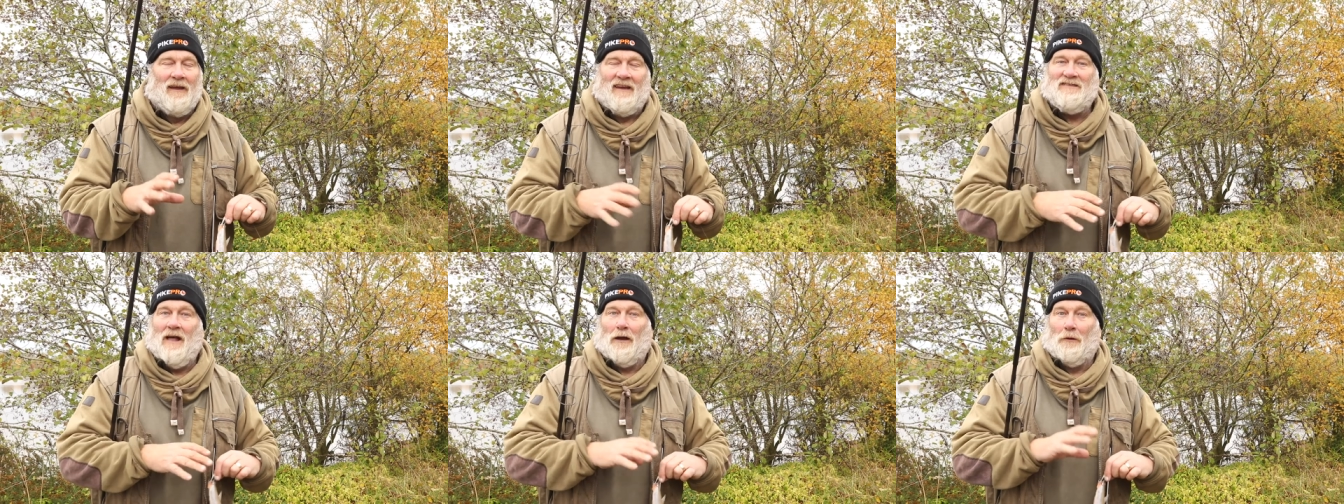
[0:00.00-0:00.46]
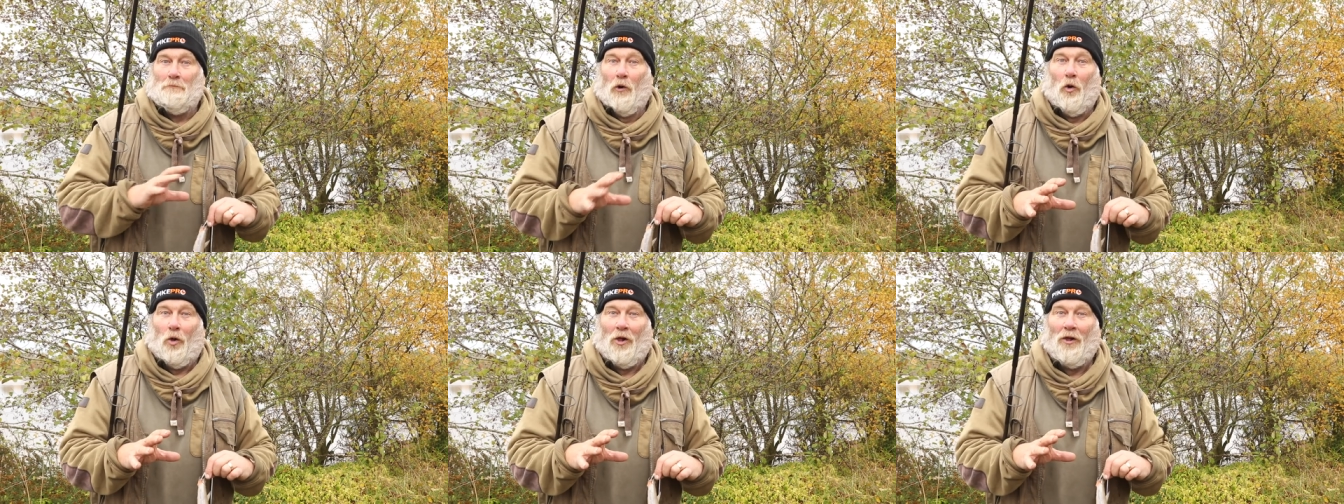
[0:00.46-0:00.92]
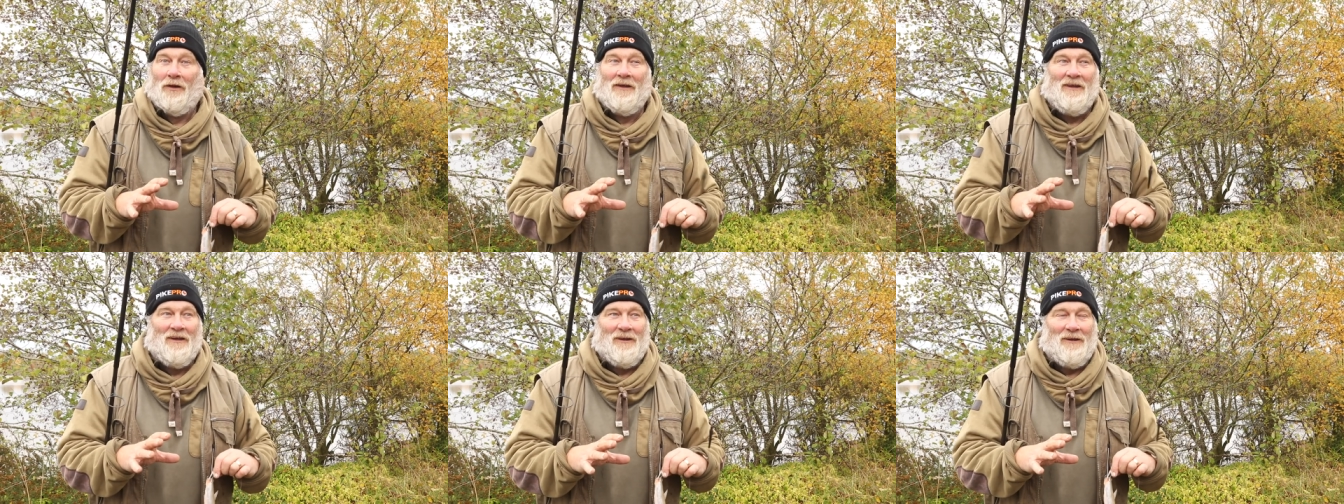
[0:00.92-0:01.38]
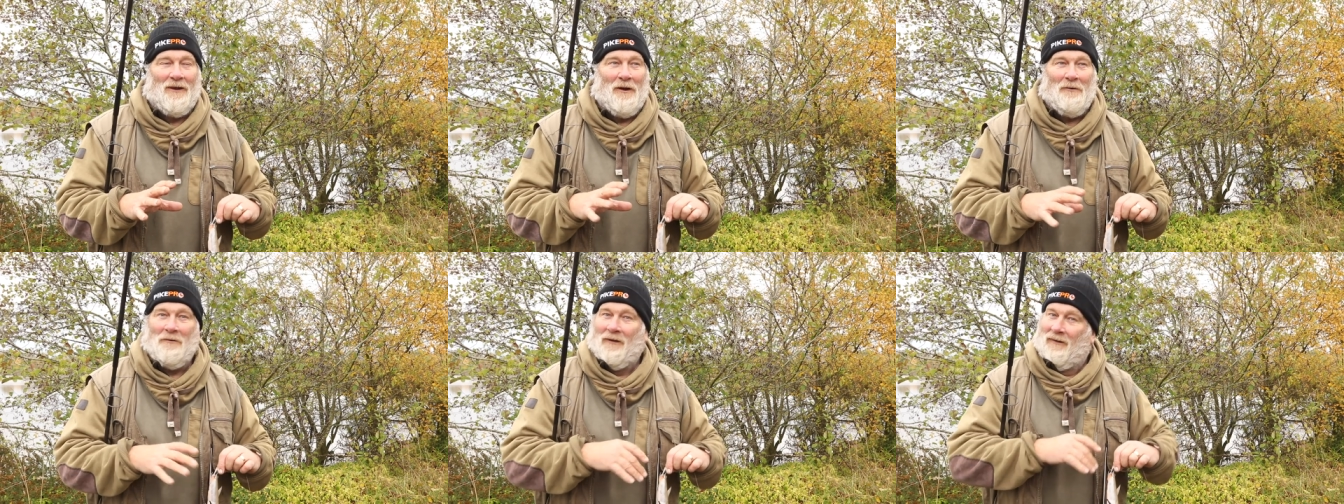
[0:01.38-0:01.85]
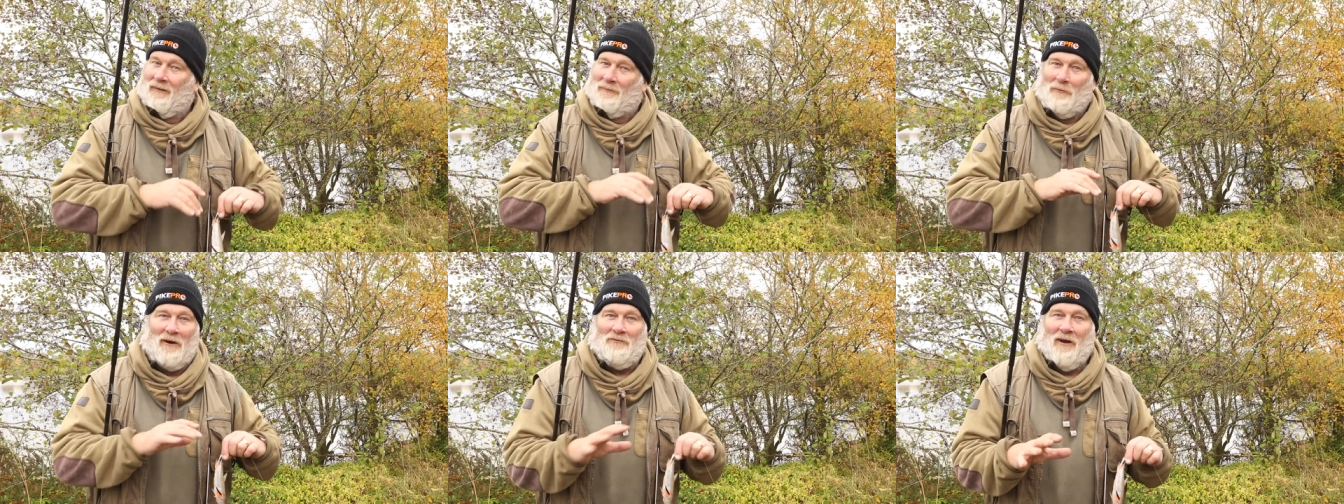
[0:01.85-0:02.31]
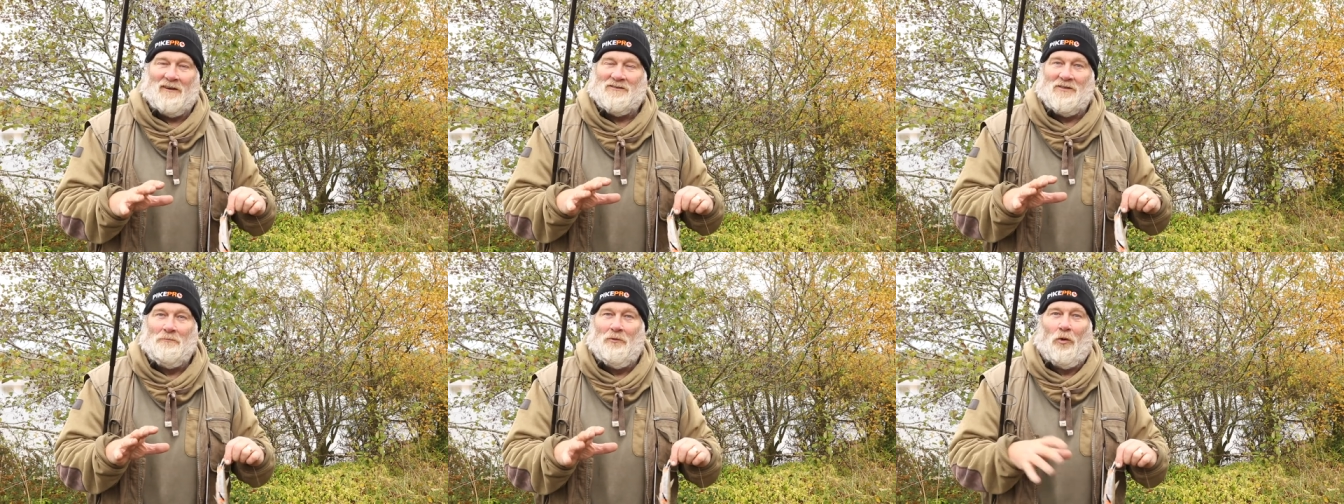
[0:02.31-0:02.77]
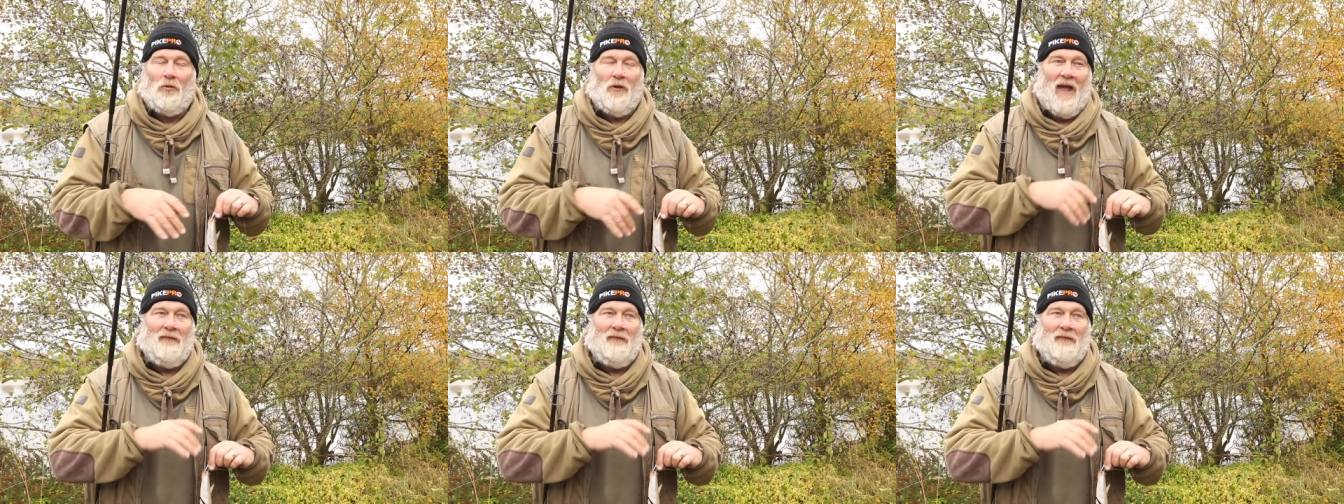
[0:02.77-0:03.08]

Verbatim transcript: is like a bull, you know, red rag to the bull.